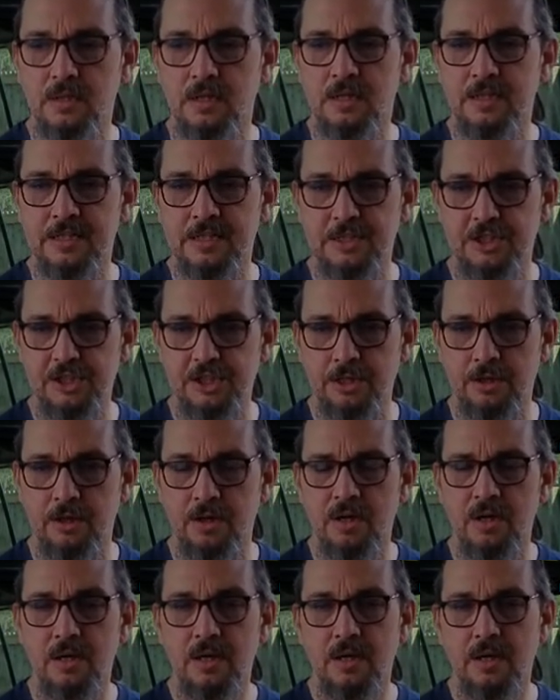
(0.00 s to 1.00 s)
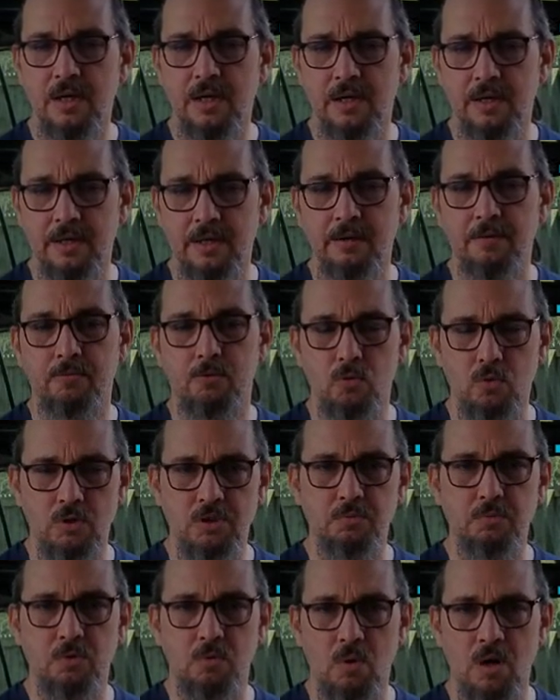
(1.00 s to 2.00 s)
this year, and that of course
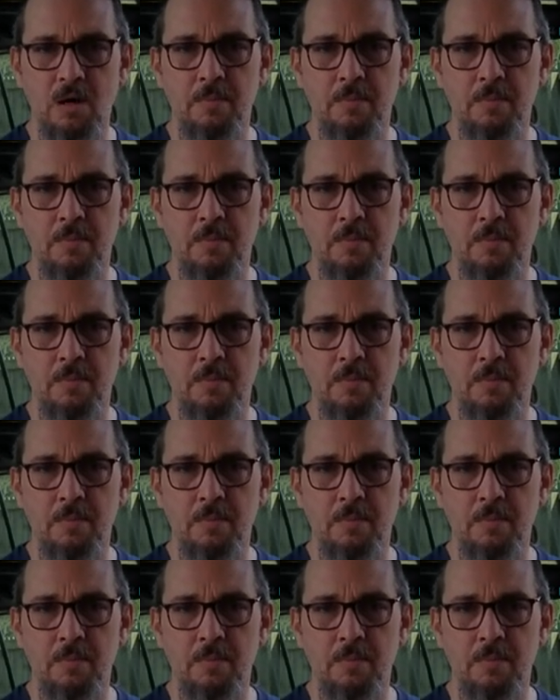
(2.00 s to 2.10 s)
require